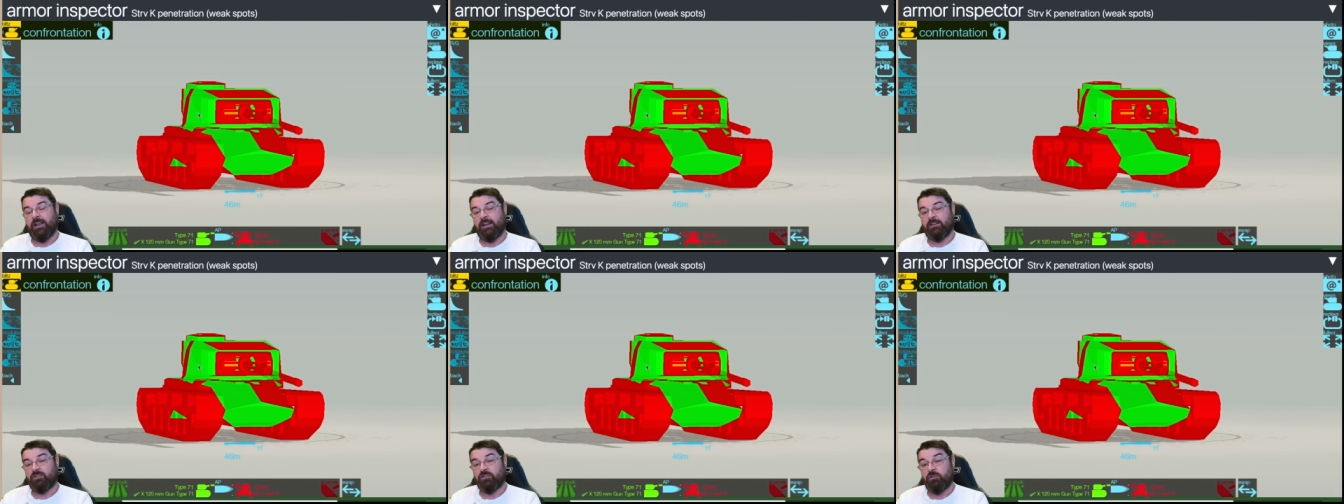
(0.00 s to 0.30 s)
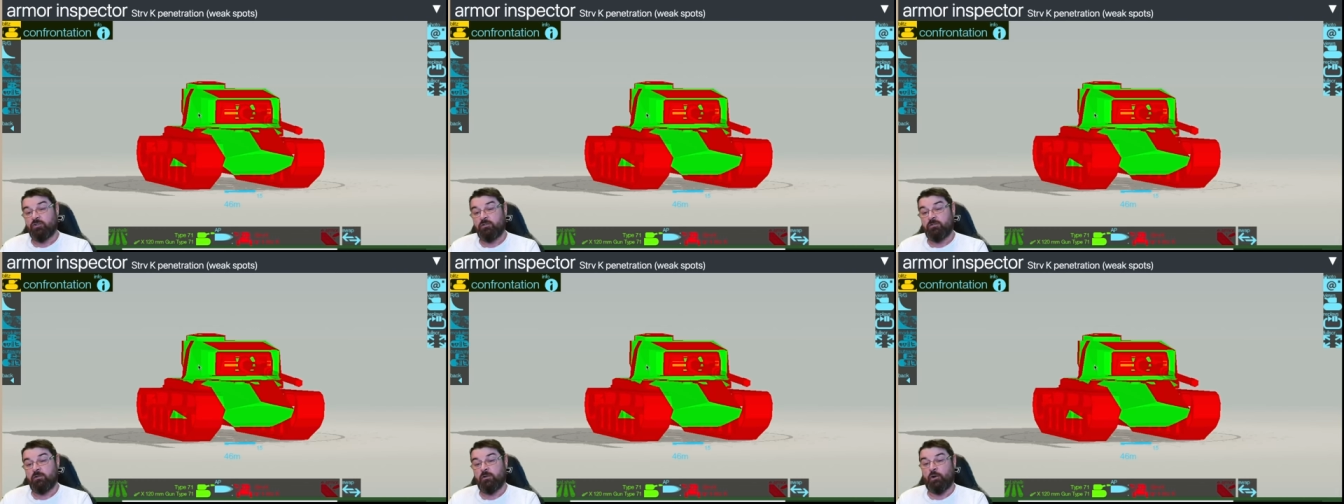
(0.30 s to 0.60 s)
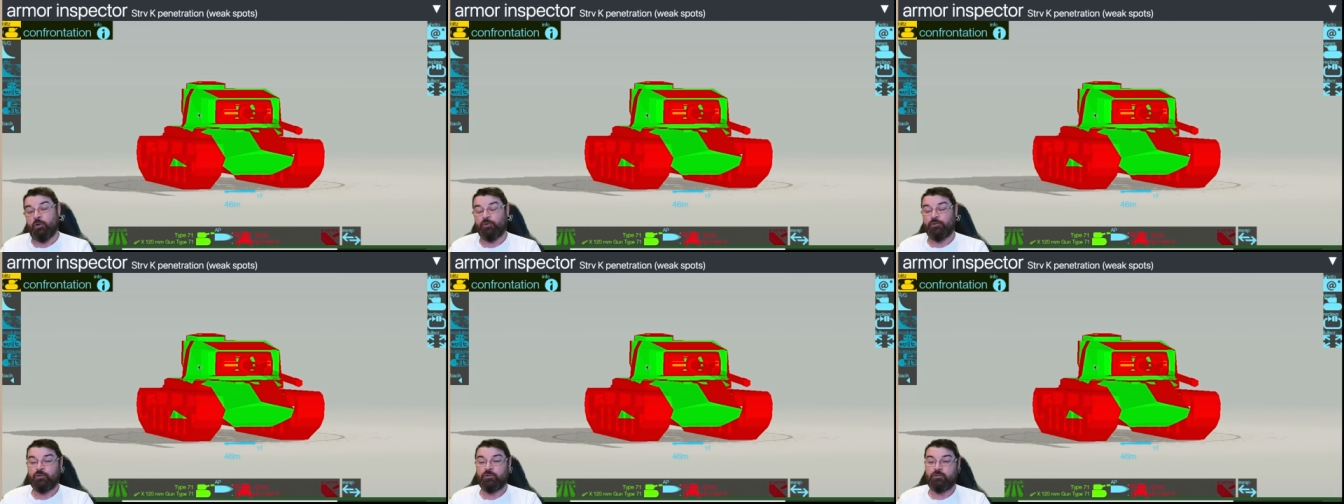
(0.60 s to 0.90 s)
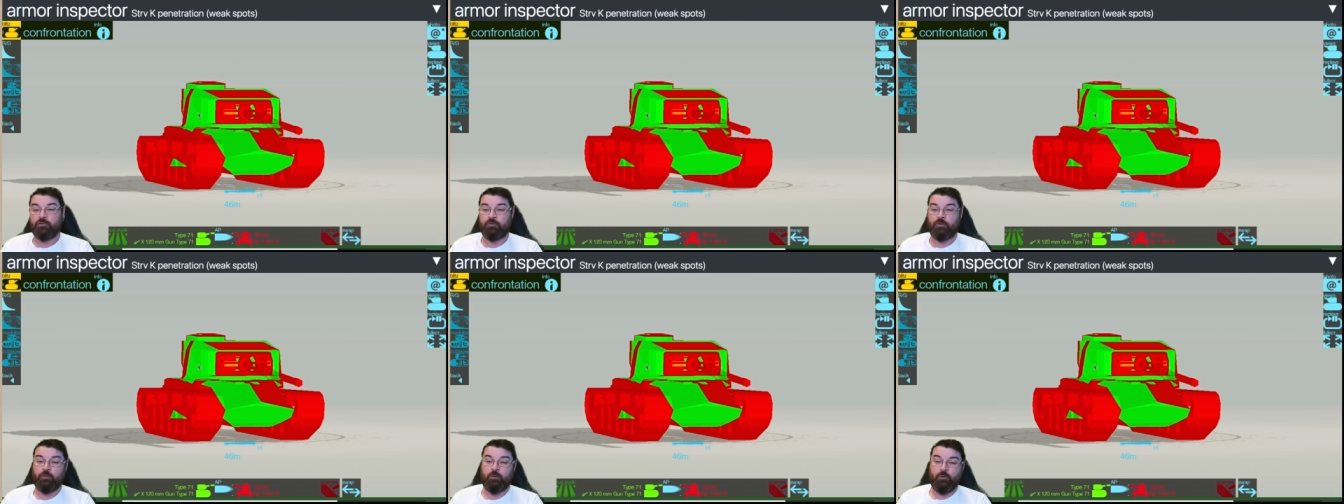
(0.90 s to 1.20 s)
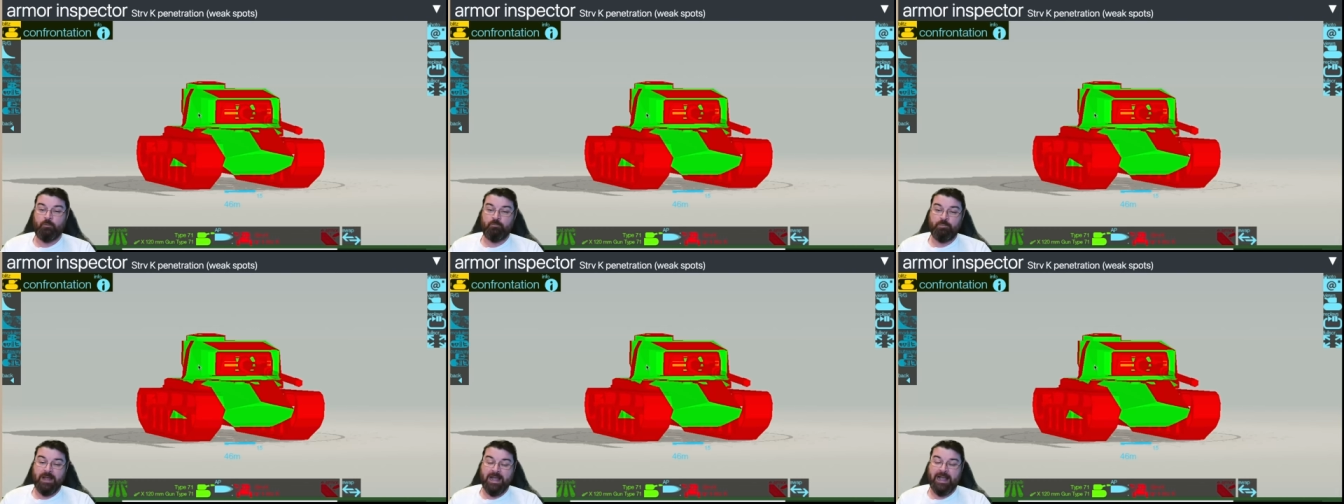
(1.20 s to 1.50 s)
it's not
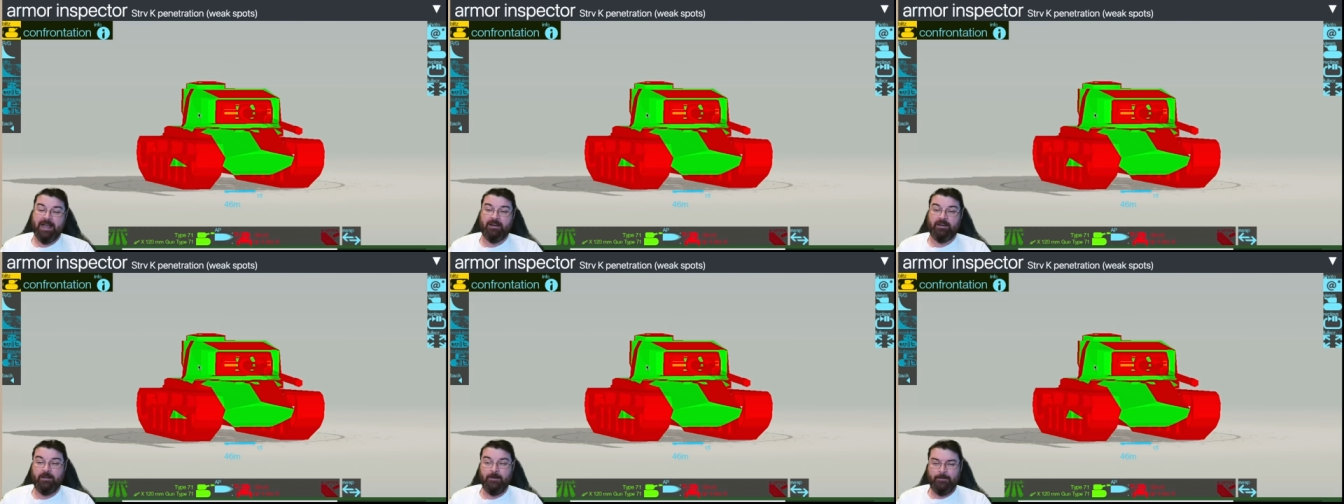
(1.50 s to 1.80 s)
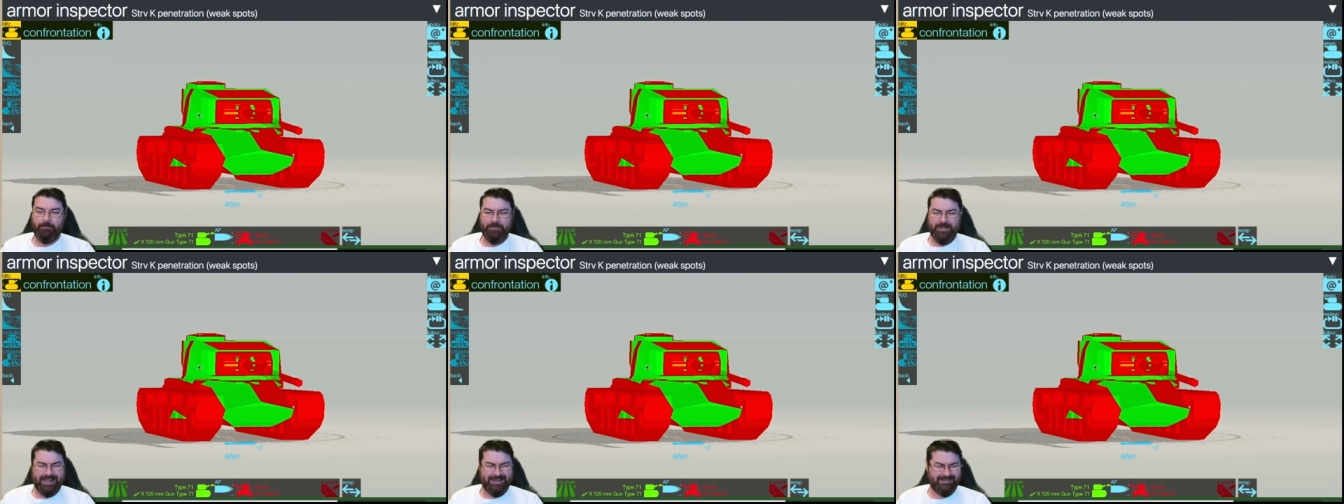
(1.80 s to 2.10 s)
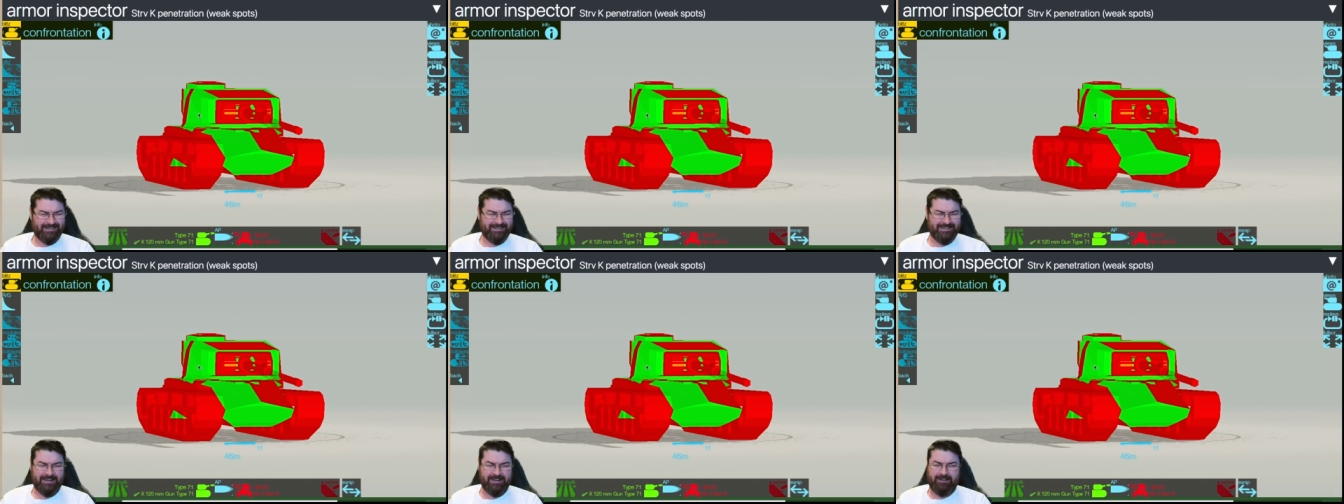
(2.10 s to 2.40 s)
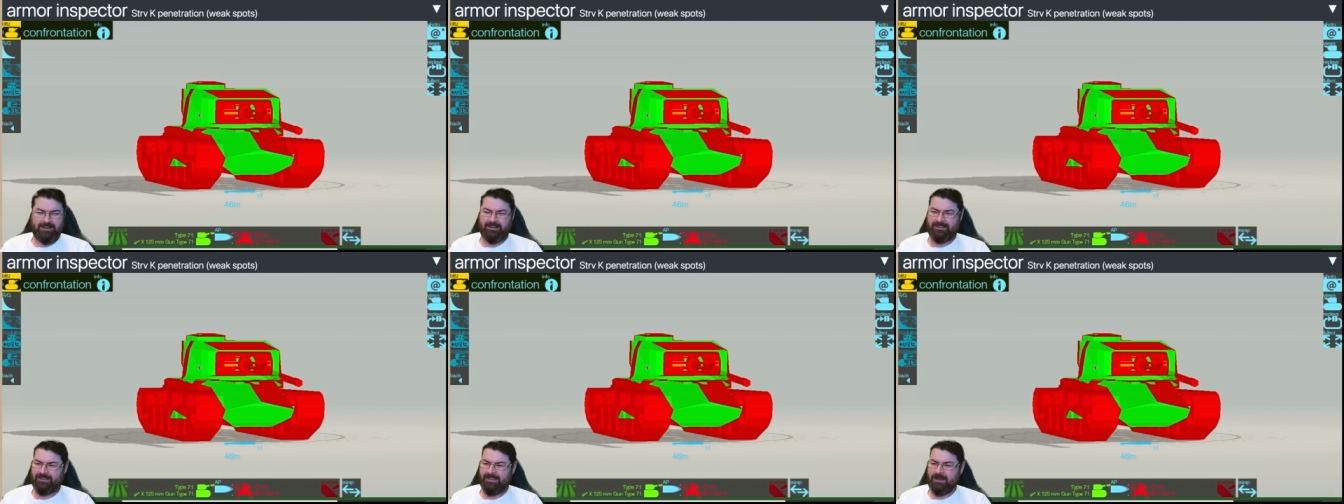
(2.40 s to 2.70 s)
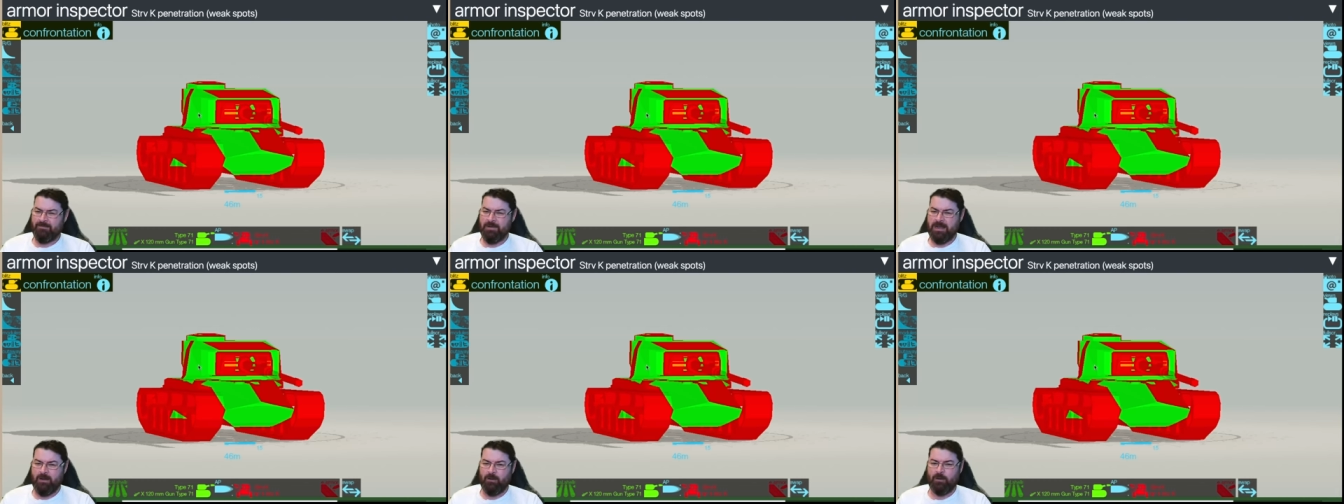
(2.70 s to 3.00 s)
too bad. As I said, it's the
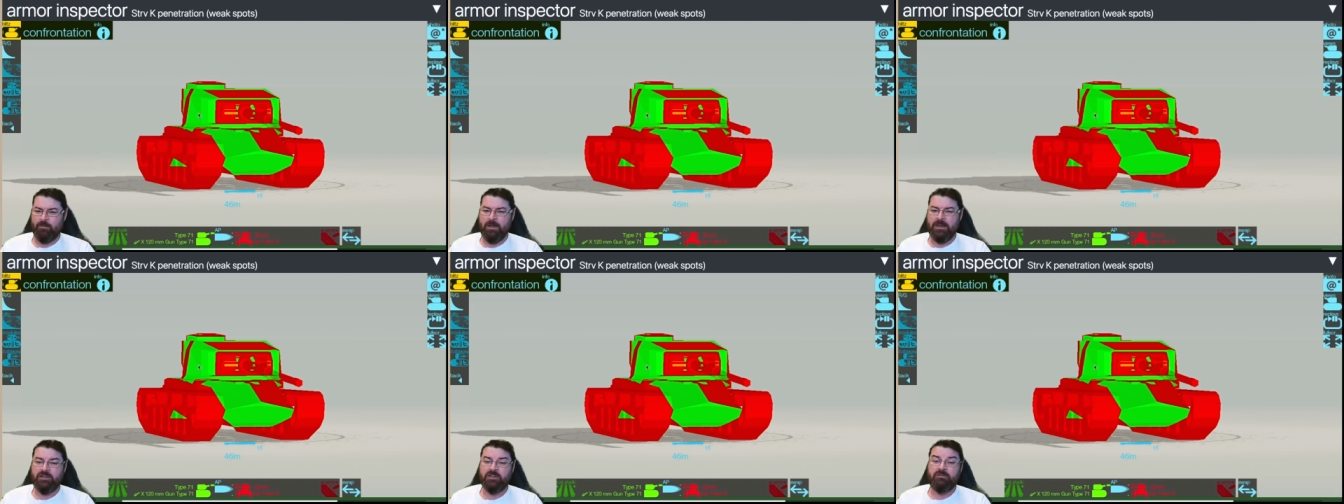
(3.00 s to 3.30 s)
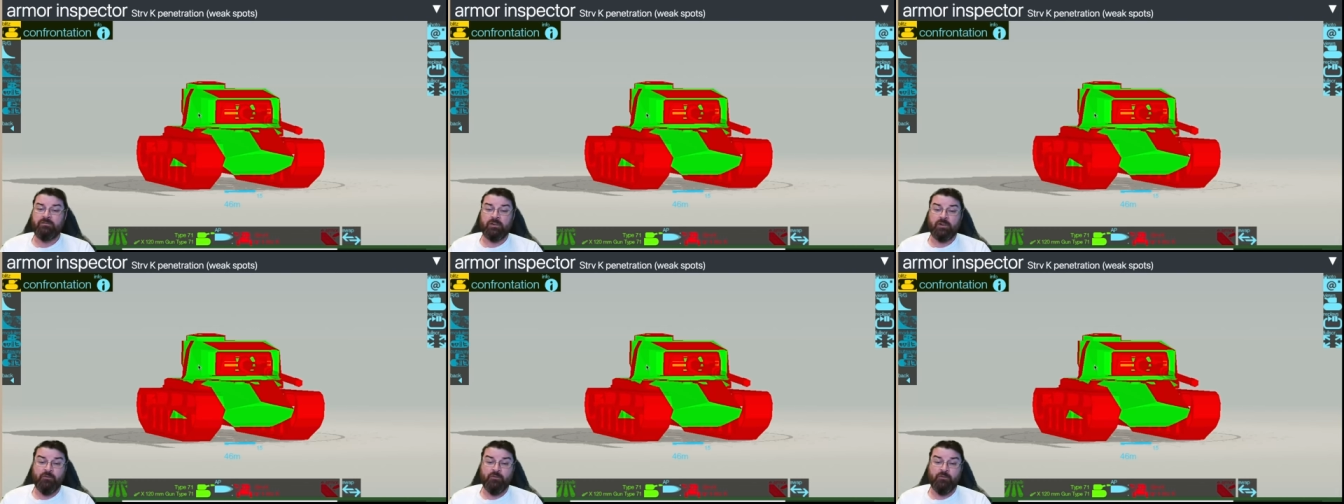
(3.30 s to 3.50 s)
amalgamation of a